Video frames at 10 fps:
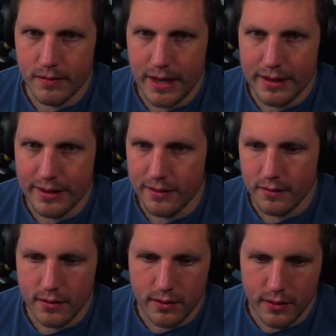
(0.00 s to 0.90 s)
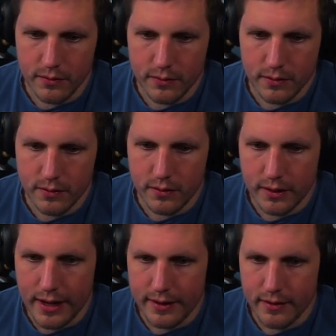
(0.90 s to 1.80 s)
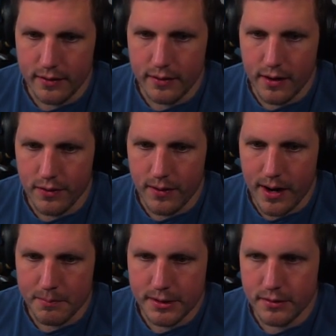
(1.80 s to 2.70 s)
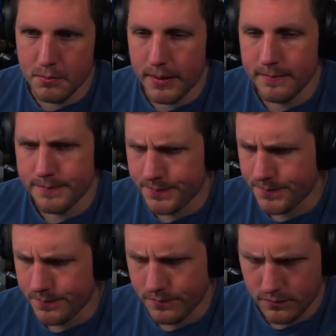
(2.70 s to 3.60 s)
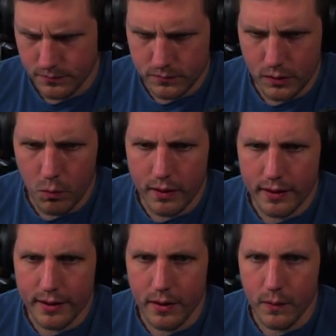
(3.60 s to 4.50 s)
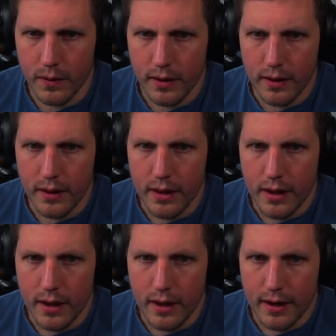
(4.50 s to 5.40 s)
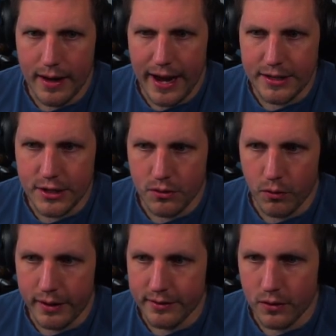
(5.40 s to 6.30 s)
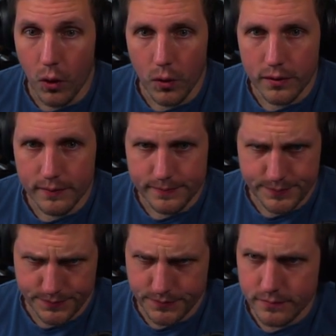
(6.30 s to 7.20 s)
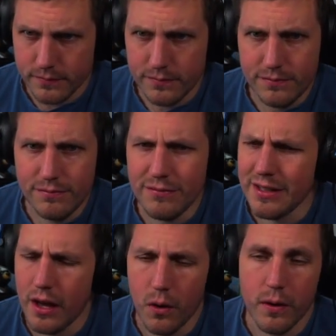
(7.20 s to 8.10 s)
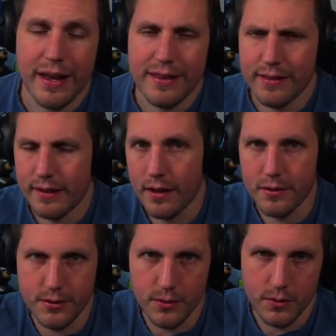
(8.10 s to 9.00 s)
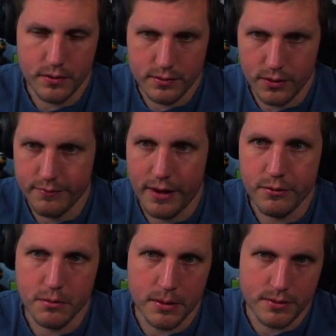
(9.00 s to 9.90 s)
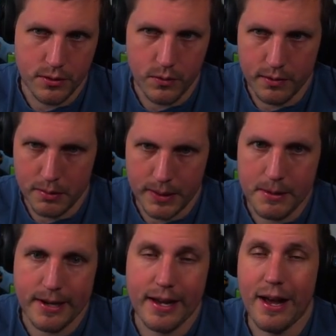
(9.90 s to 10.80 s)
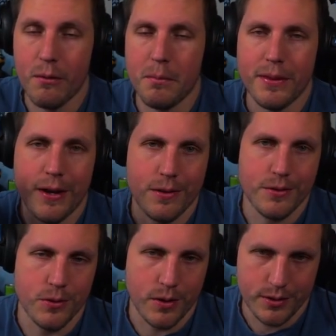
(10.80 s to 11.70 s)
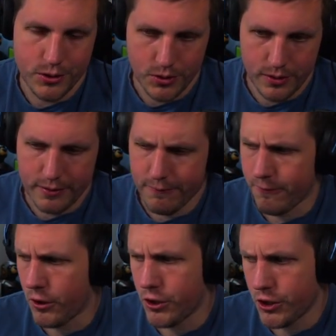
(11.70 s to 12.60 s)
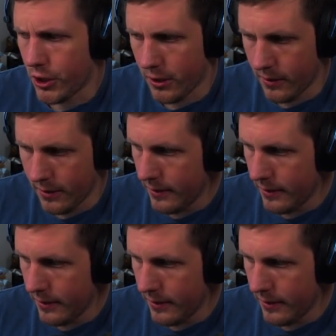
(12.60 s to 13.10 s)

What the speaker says: And then, you know, you got other options, but we're gonna go Agent 3's gold. Oh, and then the other two. So if I was to put 2 on playmaking, I would put the other 2 on shooting for sure.